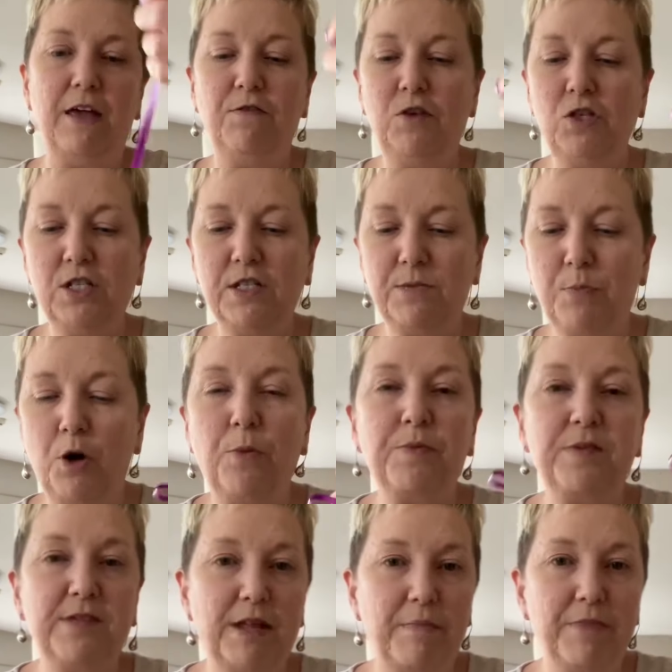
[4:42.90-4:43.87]
if you just
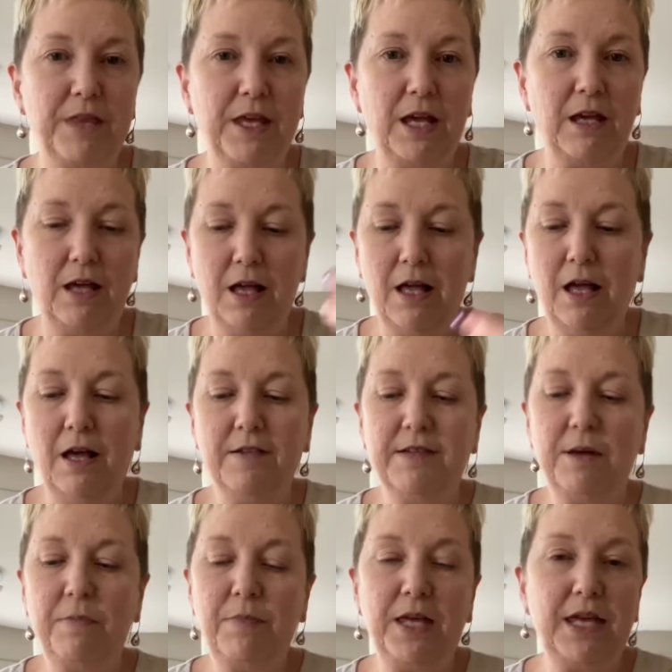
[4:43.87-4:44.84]
pop something,
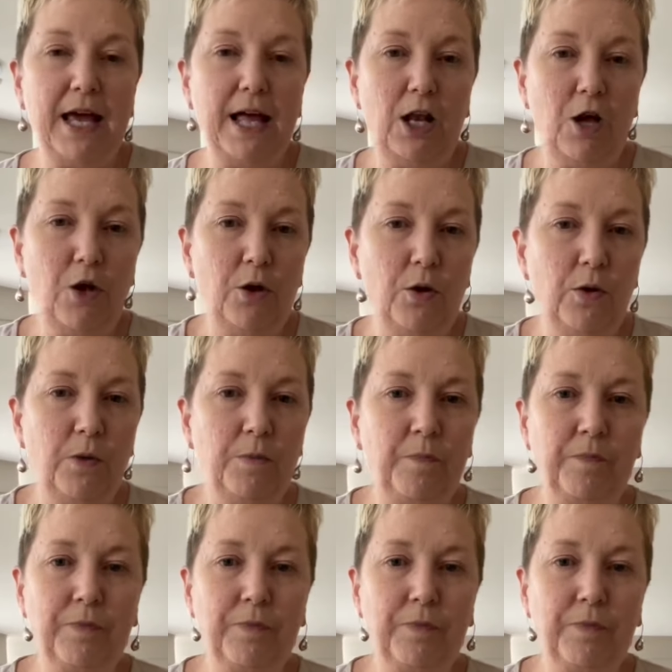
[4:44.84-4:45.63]
some yellow,